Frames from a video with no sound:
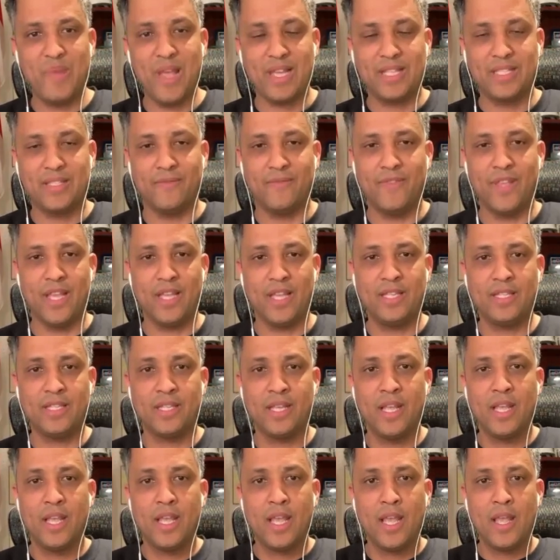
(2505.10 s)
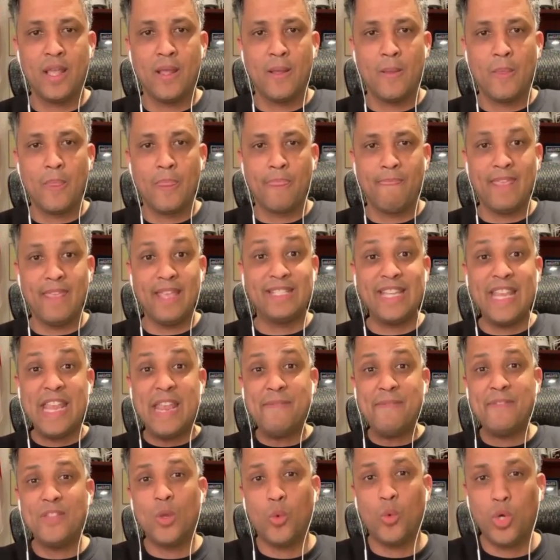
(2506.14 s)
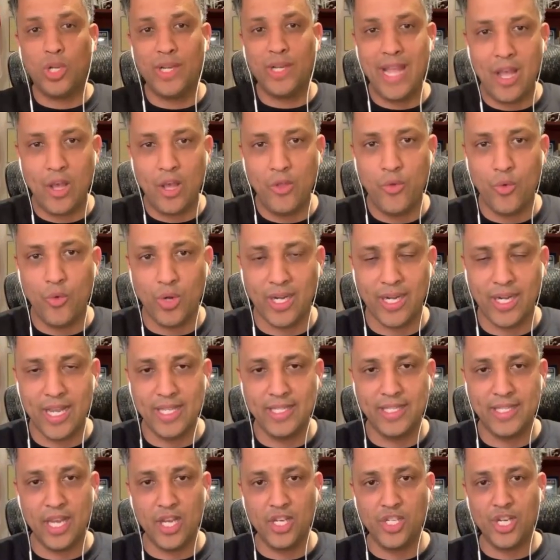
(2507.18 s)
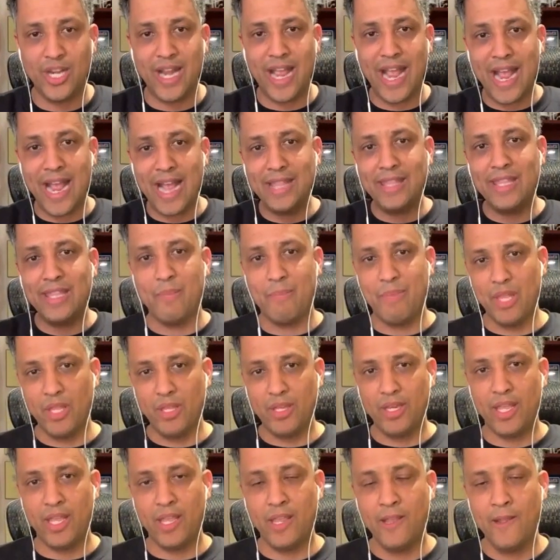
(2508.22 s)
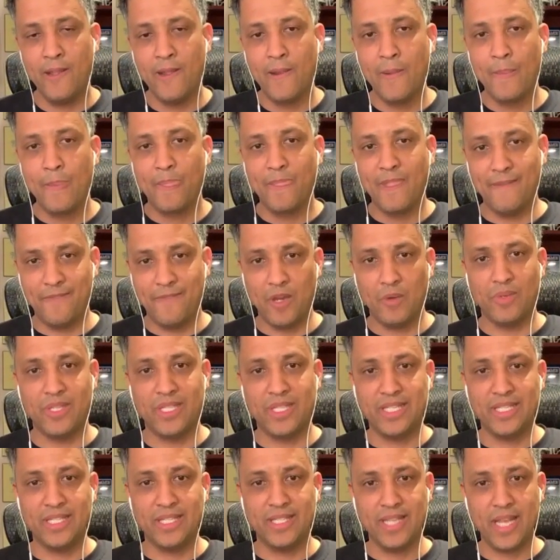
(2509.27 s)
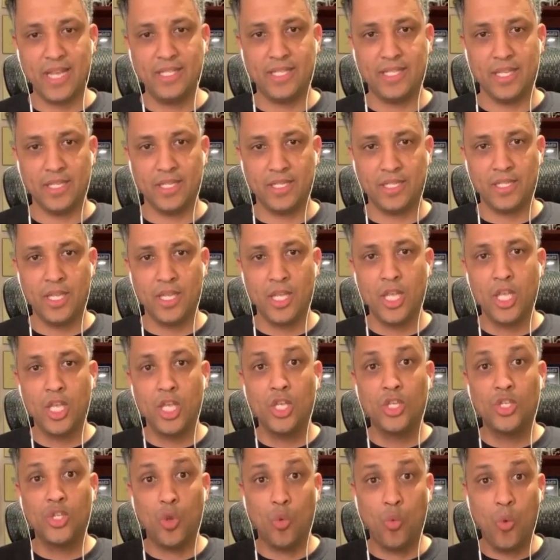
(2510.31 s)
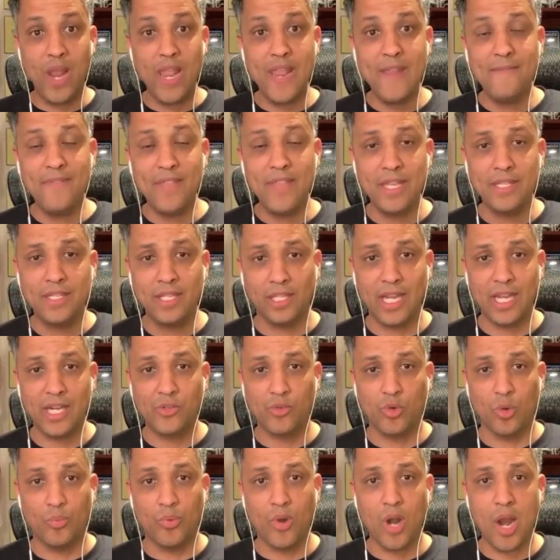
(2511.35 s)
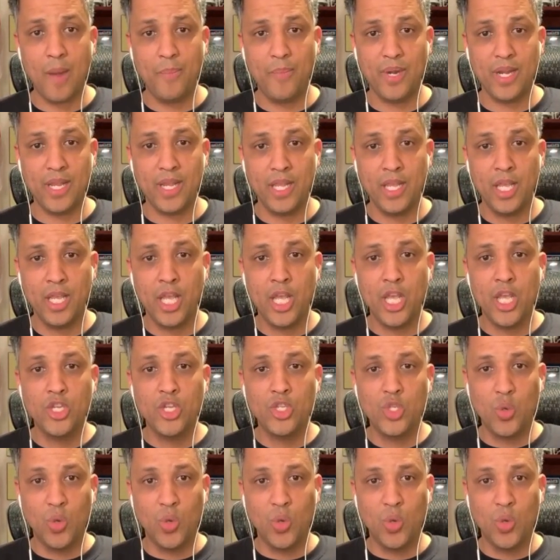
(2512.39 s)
aspects of this is even the World Health Organization had the ability, if there was consensus, to waive the intellectual property